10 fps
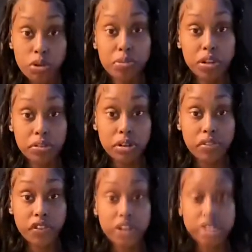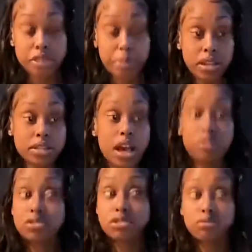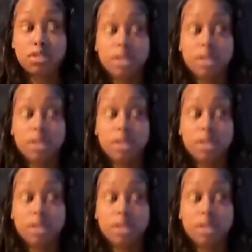be doing a furnished penthouse tour.